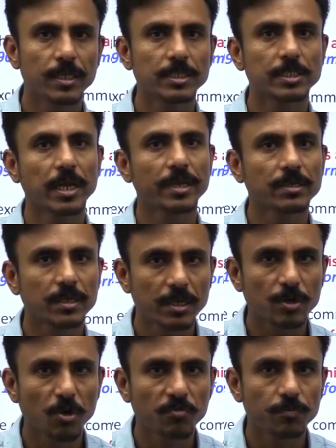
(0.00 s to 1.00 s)
is like
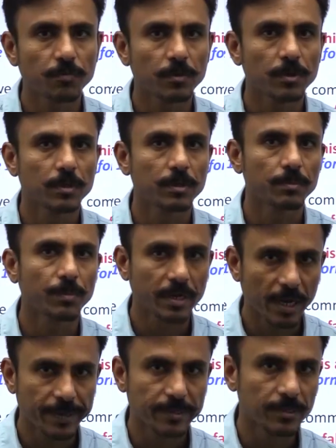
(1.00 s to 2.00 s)
cutting off my
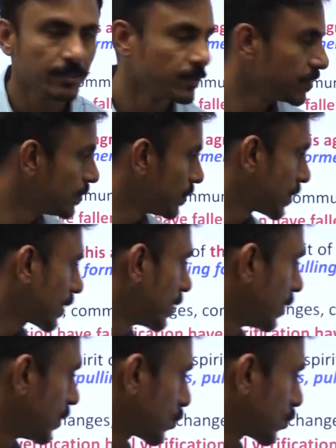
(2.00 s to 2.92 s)
head, right?